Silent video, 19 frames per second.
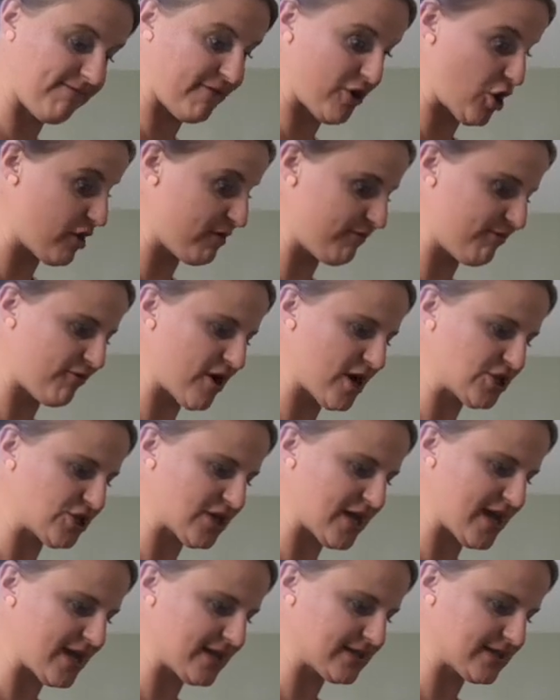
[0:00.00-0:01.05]
farm fresh
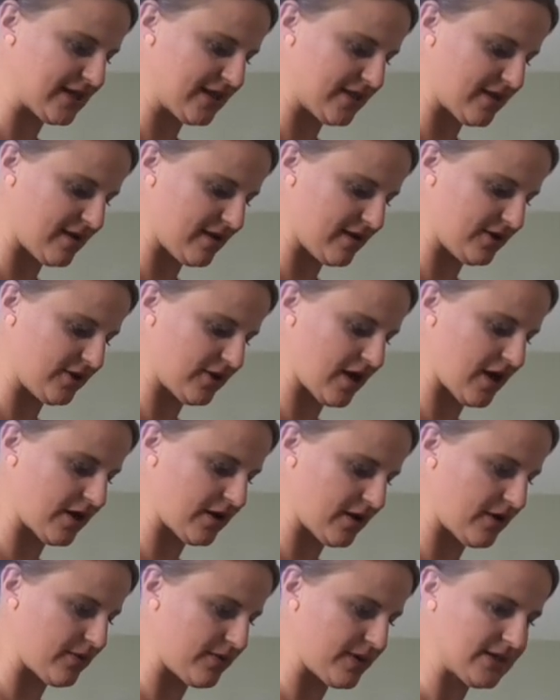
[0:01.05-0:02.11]
eggs in there. You
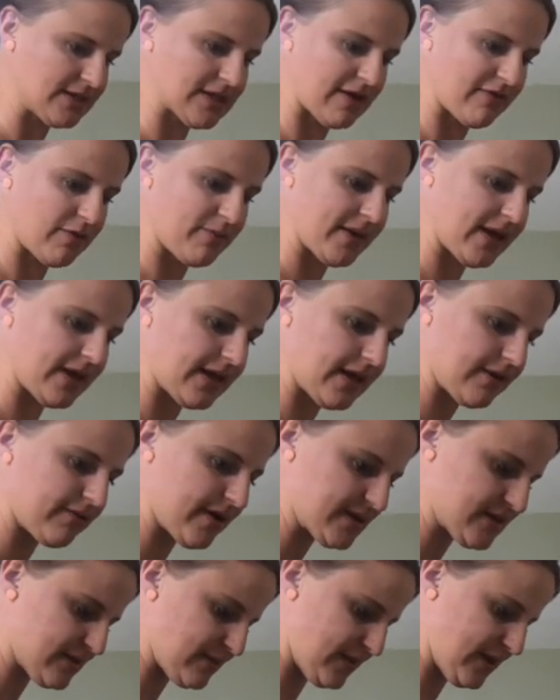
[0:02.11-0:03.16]
gotta always have a baking
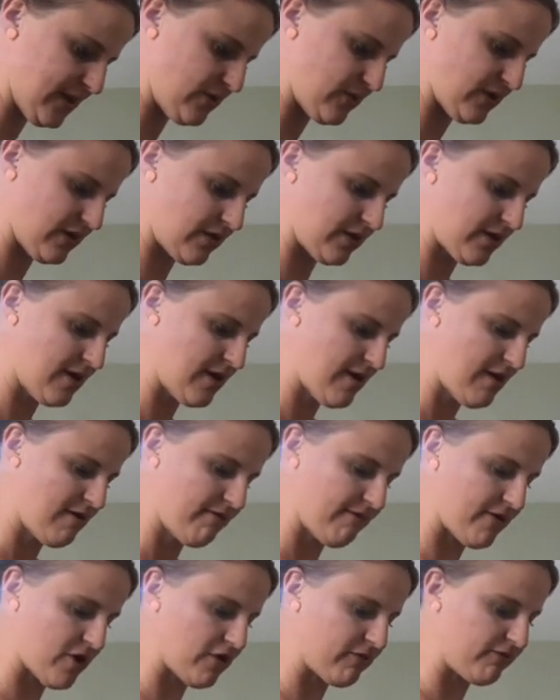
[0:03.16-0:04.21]
recipe with
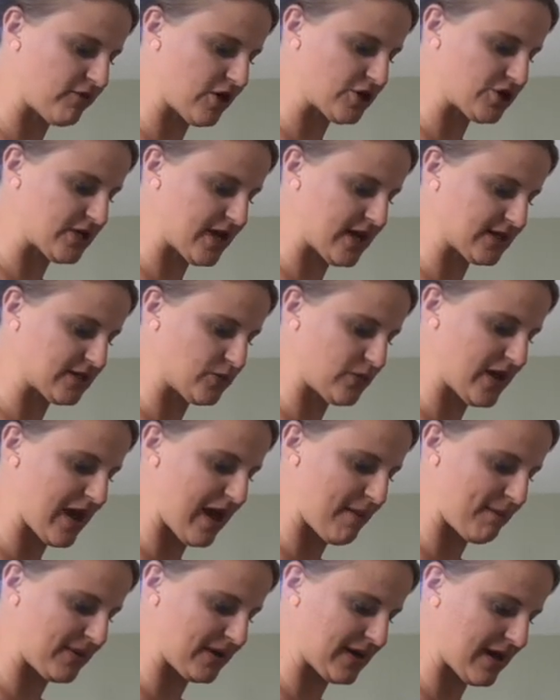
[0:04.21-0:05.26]
farm fresh eggs. We
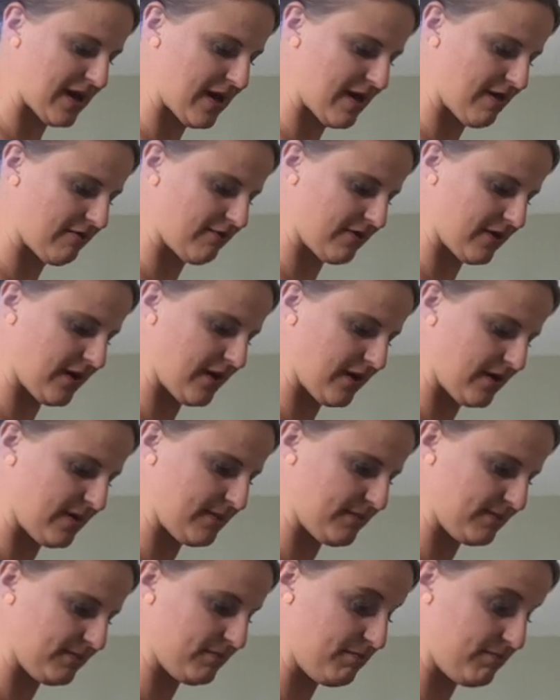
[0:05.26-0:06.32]
happen to have
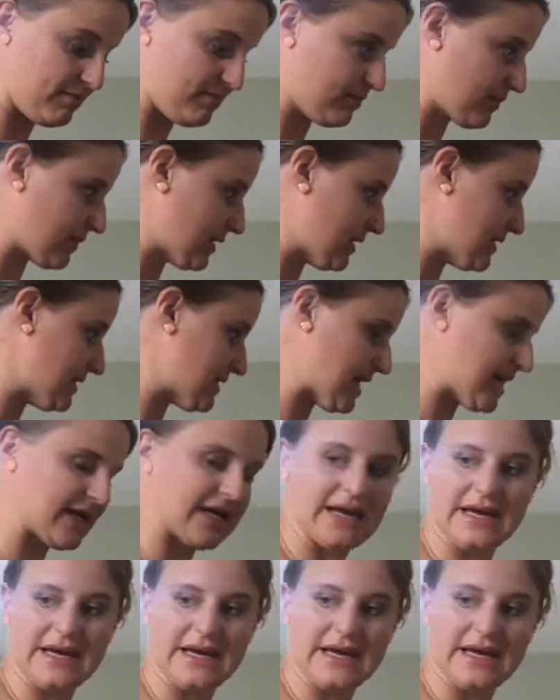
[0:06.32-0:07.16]
duck